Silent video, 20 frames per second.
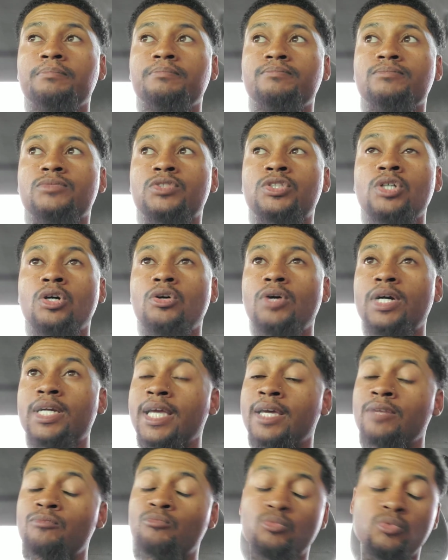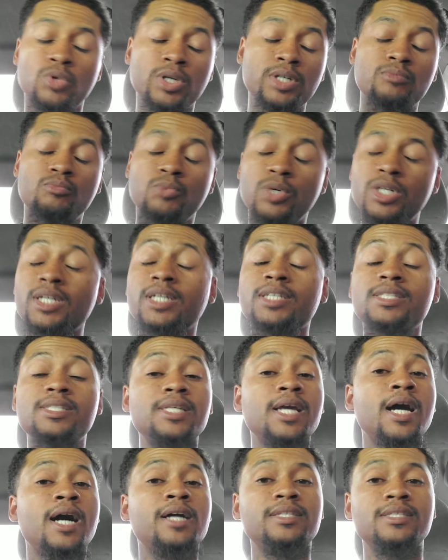So again, we're going to see
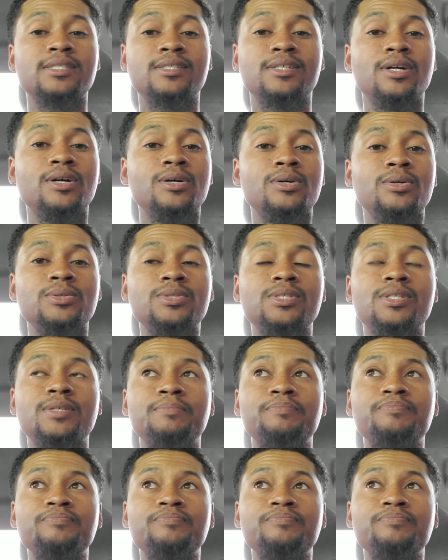how this goes.